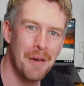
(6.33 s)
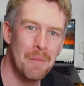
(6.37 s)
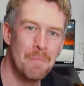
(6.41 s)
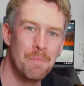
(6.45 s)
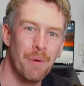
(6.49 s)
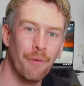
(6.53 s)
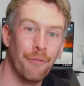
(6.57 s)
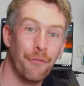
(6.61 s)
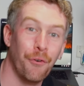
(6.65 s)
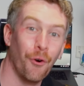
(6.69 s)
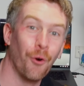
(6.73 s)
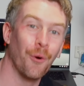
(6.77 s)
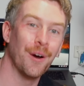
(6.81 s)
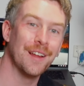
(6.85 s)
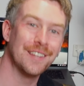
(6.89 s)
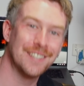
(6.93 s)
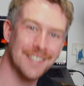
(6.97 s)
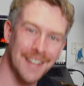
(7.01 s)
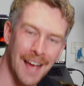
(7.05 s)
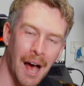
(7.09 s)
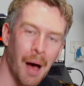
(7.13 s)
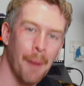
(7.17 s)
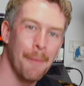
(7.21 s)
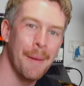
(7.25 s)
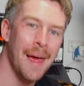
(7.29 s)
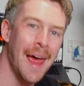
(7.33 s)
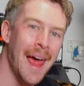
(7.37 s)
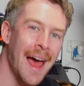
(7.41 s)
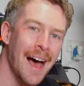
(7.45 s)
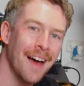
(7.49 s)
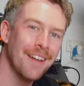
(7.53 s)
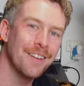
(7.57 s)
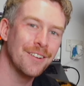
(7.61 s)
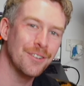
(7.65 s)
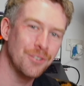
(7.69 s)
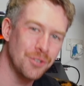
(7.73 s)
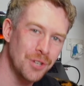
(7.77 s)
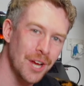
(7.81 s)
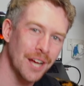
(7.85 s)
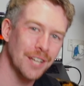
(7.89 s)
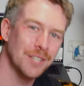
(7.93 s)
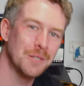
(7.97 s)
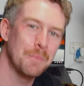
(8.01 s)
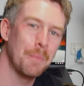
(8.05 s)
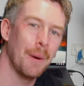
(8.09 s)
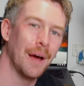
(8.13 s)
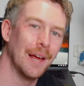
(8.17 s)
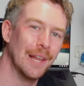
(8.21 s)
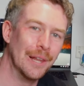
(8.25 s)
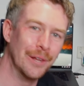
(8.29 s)
before it's come out
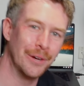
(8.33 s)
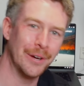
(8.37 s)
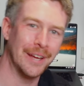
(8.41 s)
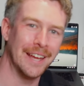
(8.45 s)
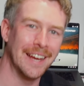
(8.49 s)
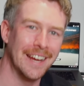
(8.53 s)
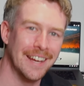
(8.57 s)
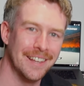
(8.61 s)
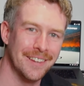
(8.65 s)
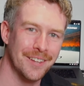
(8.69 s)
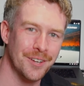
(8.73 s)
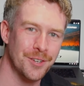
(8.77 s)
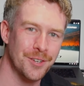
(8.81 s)
just by looking at the